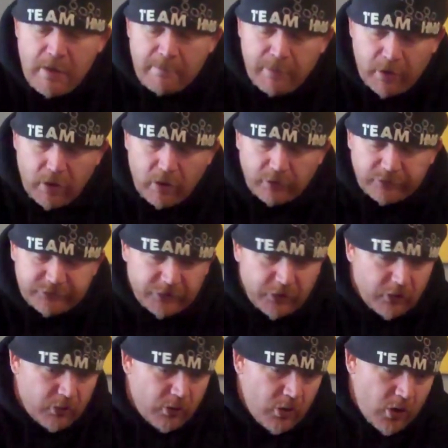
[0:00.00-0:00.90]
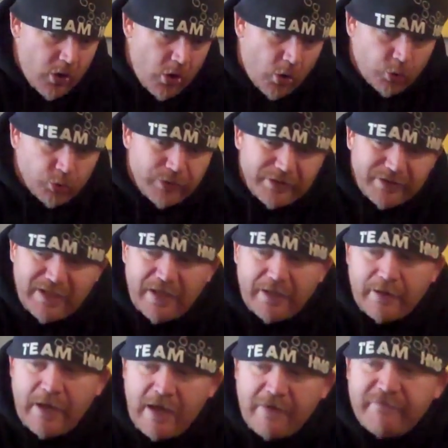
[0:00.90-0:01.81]
but also holding
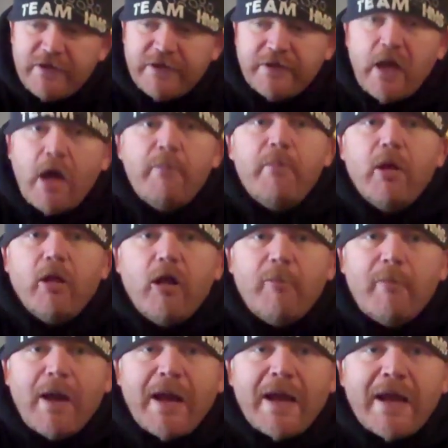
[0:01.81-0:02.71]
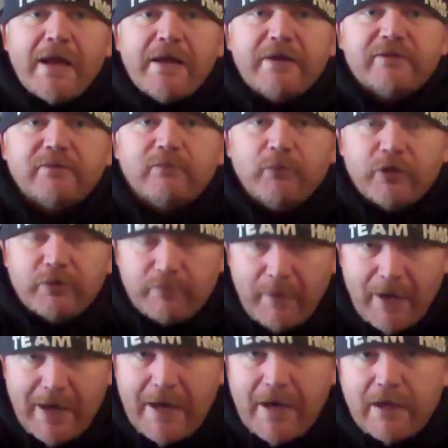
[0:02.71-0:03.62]
that heavy dumbbell in my hand with
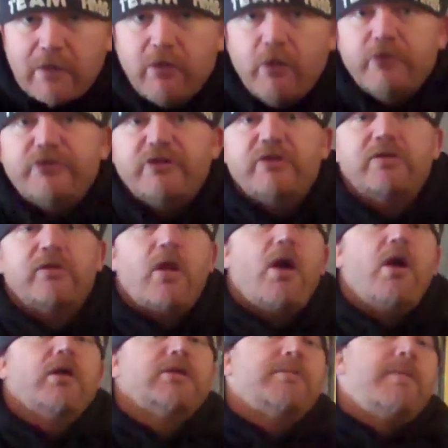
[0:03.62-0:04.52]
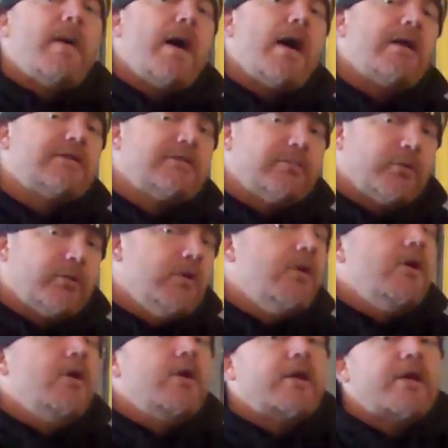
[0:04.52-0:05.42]
my hand closed as long as possible.
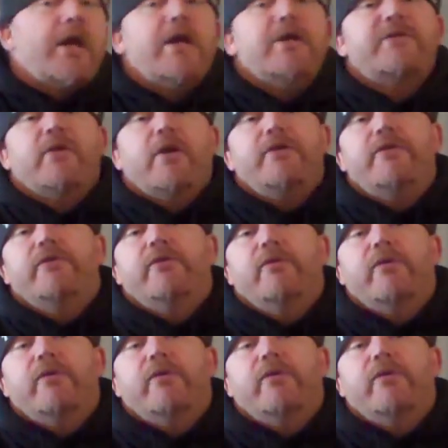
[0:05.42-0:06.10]
Okay, so